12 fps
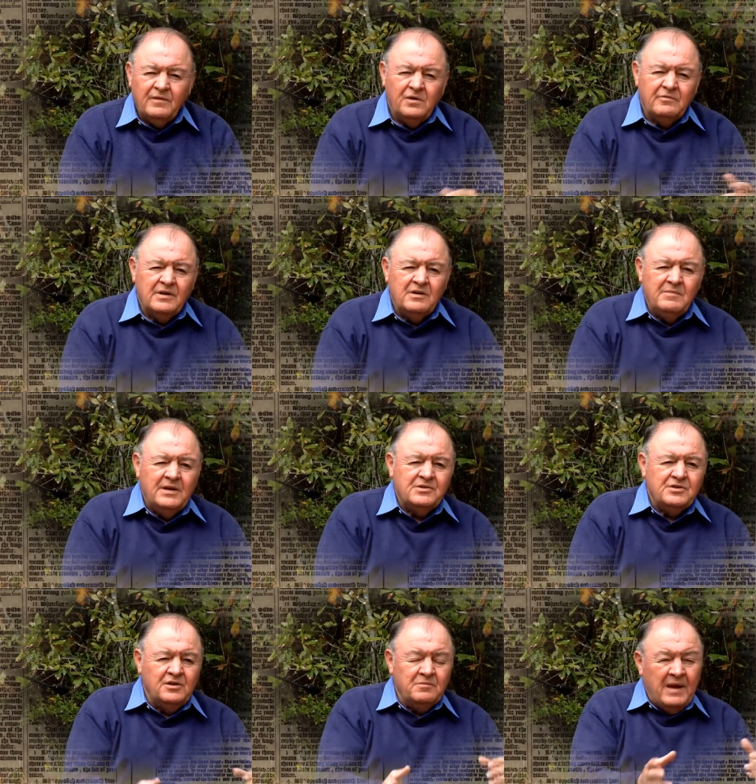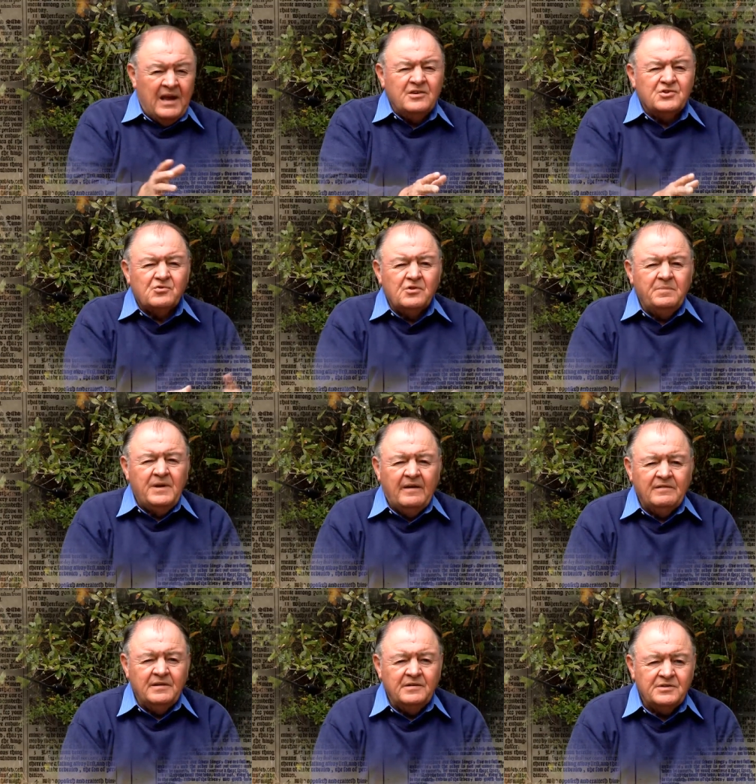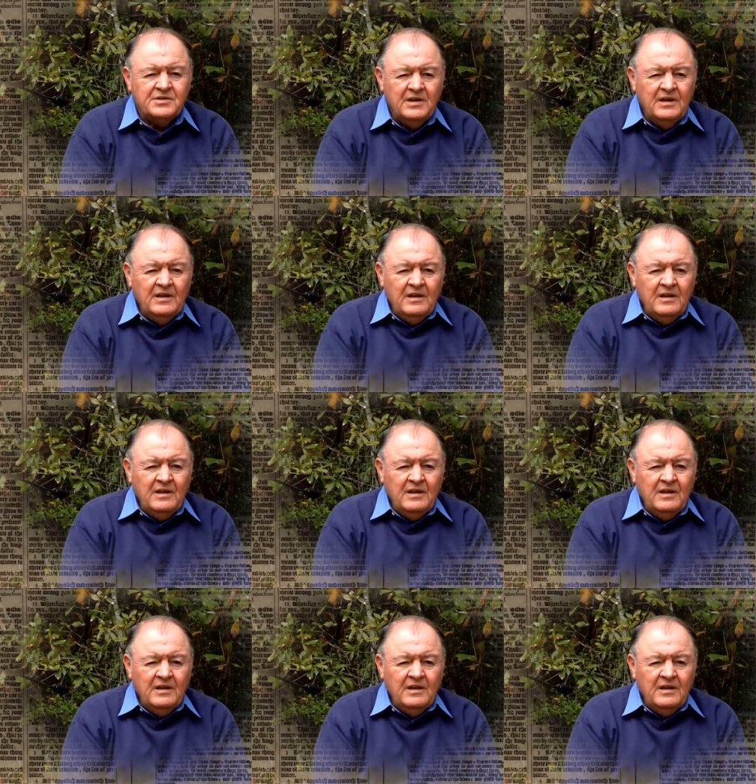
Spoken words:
already mentioned in manuscript evidence.